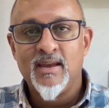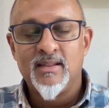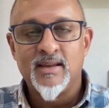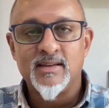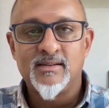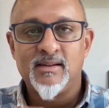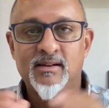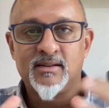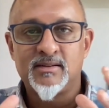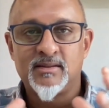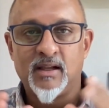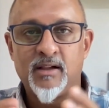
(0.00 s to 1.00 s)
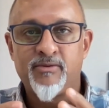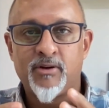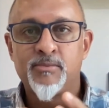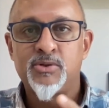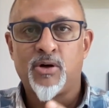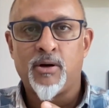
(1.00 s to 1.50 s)
They're seeing a
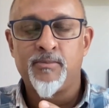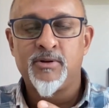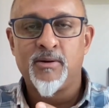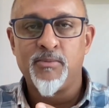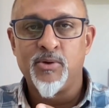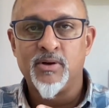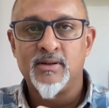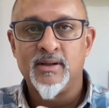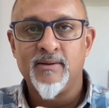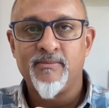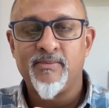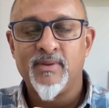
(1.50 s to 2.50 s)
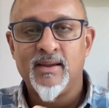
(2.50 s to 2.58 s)
self-absorbed community